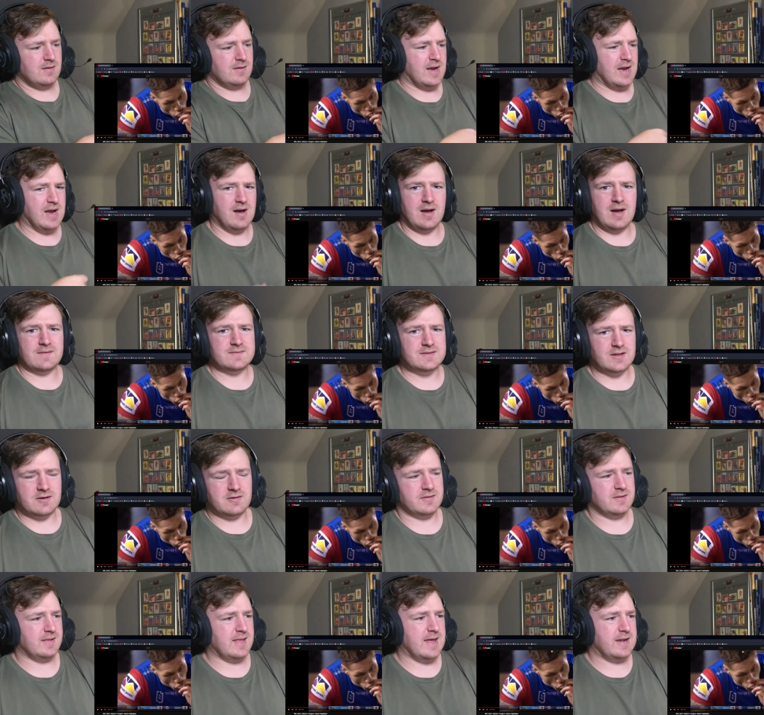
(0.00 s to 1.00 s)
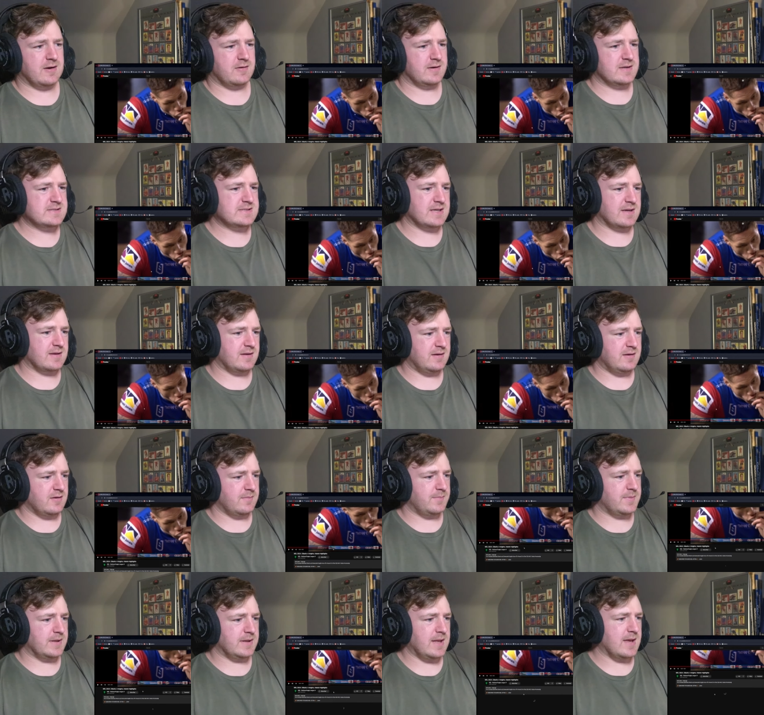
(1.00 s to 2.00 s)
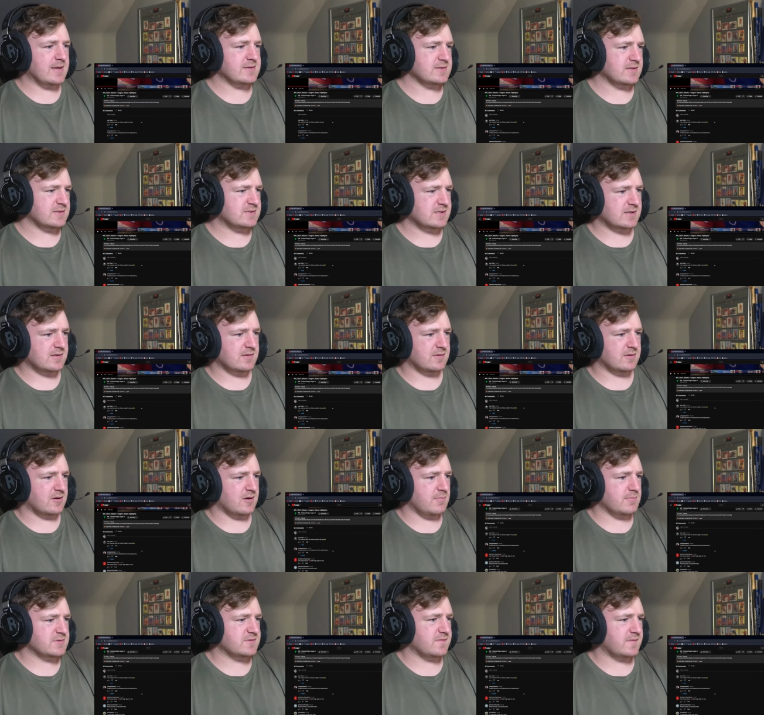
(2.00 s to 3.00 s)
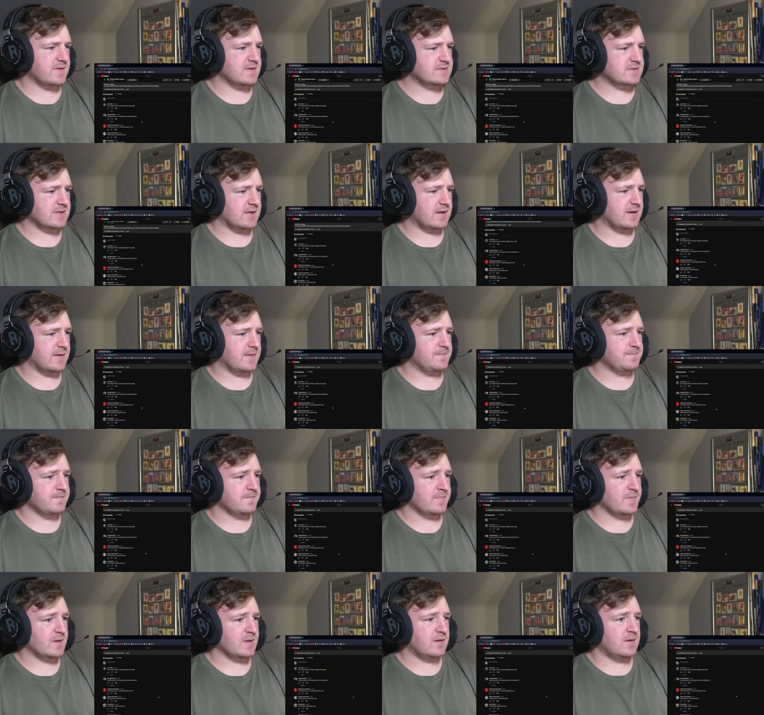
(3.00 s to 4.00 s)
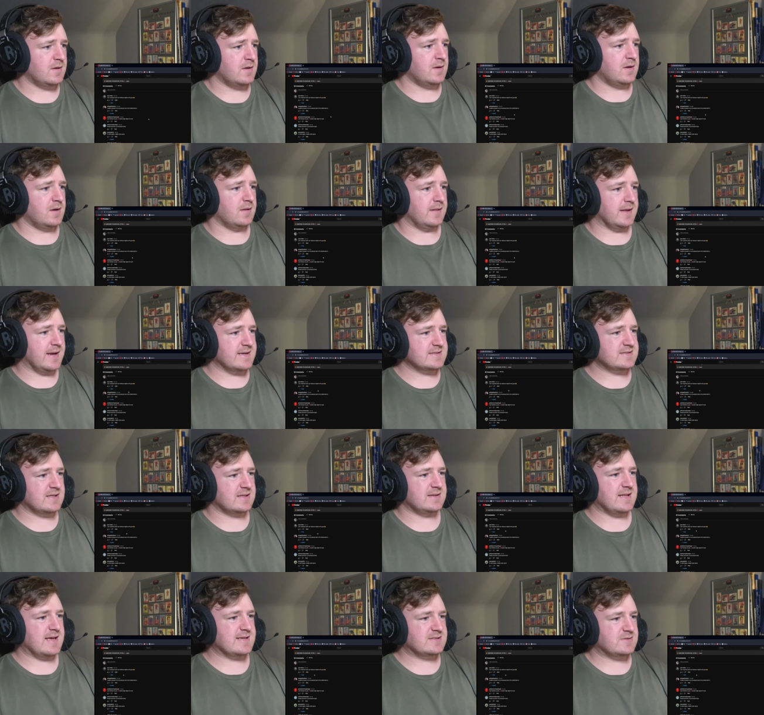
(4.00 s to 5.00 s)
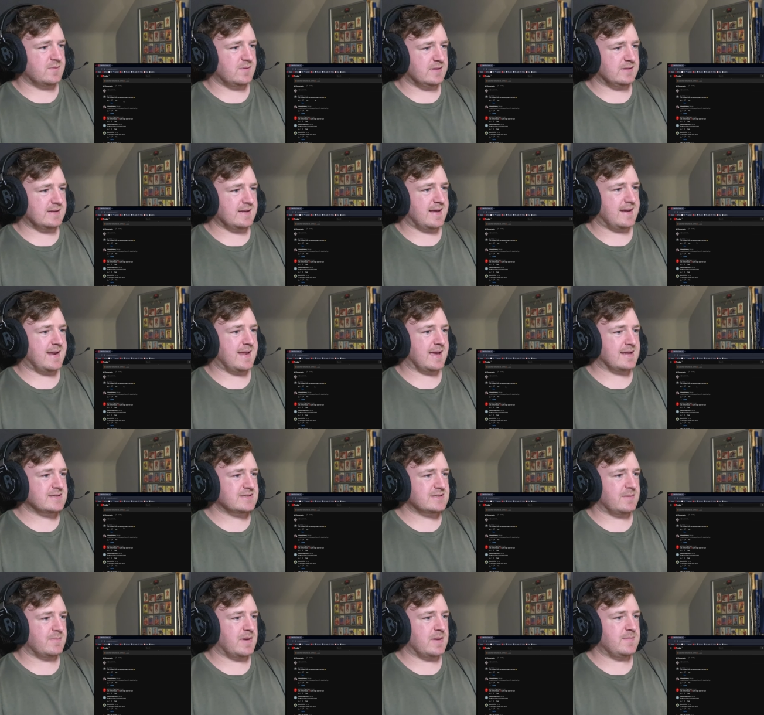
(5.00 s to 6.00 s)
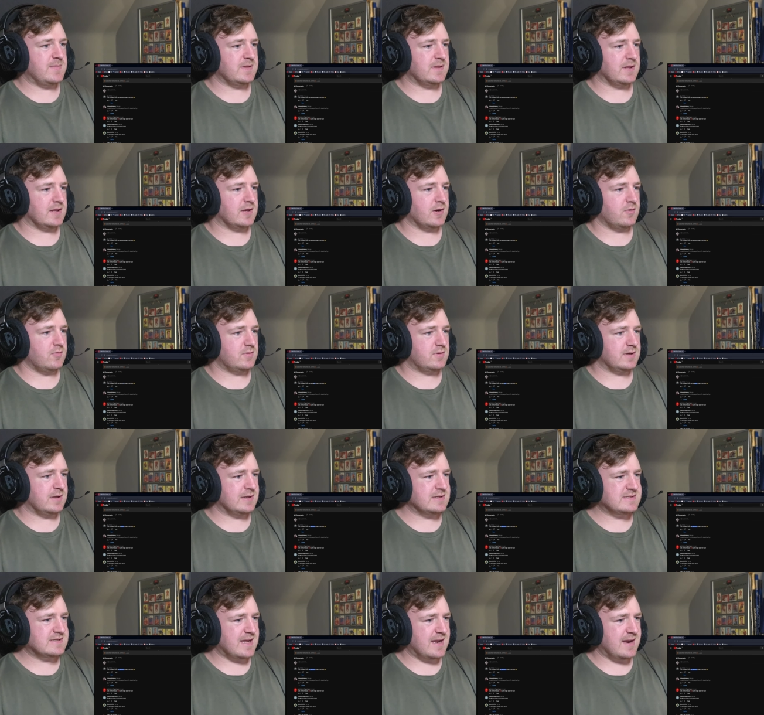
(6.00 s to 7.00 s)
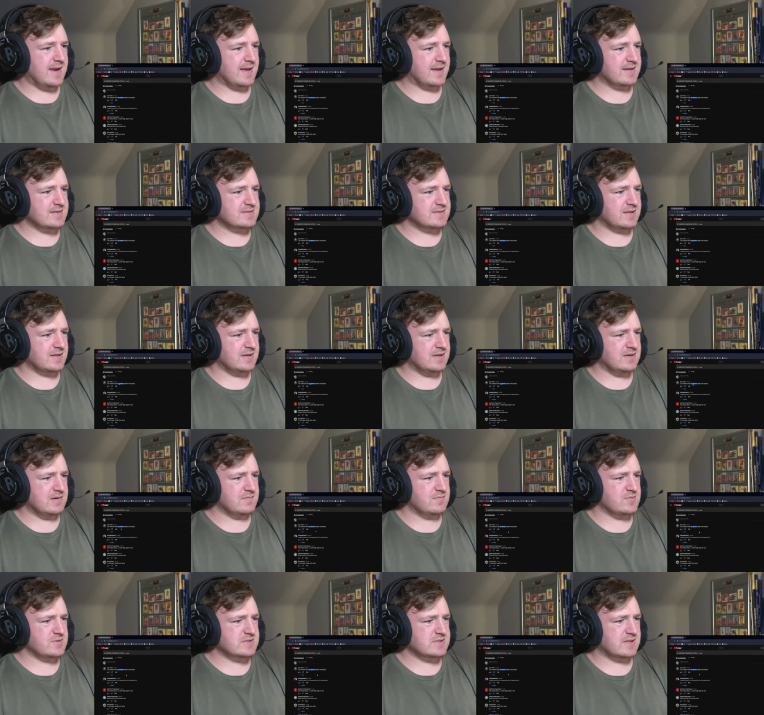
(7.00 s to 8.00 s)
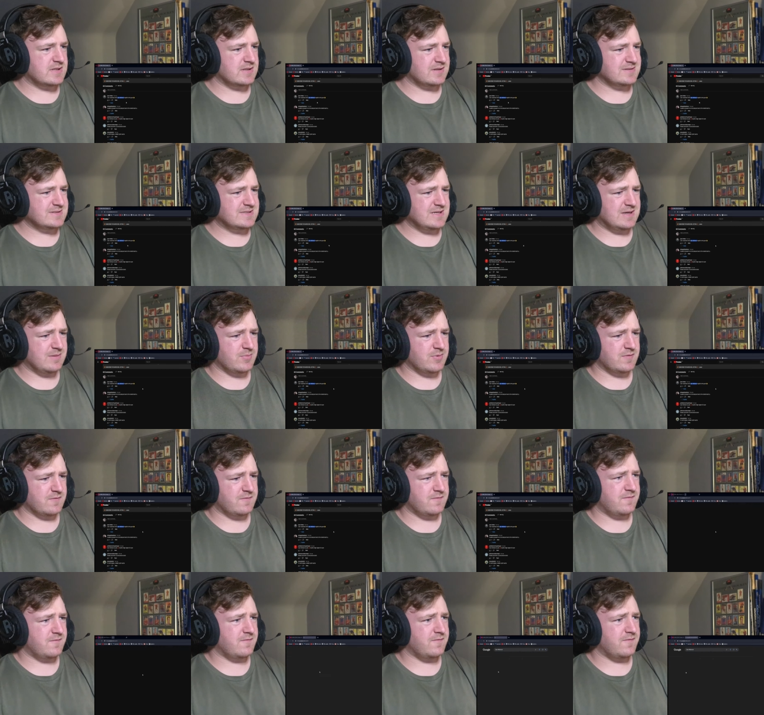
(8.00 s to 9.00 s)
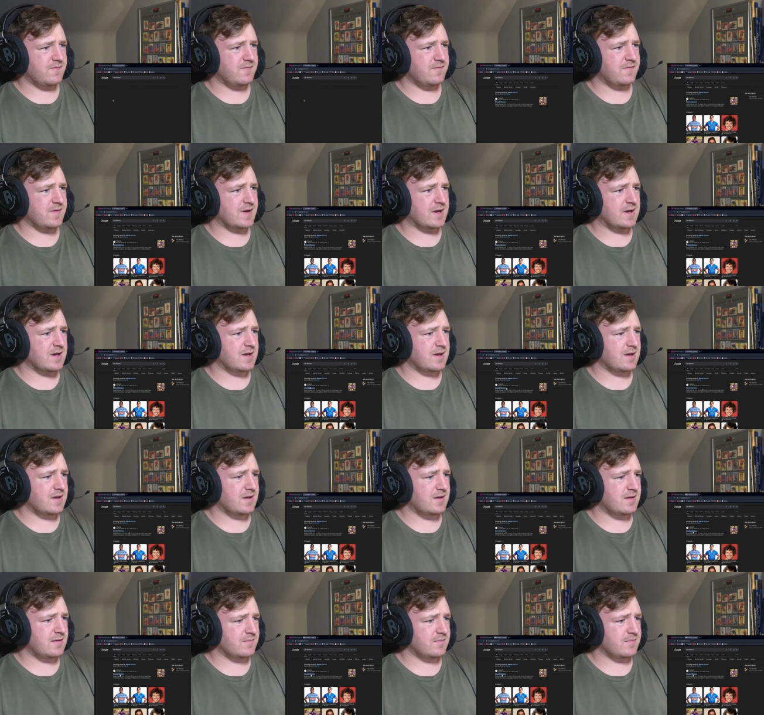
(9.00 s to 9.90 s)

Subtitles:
I'll have to look at the ladder in a second here, but yeah, let's look at the comments for this. Like I said last week, Dan Atkinson might be the GOAT. Is Dan Atkinson, is he number five?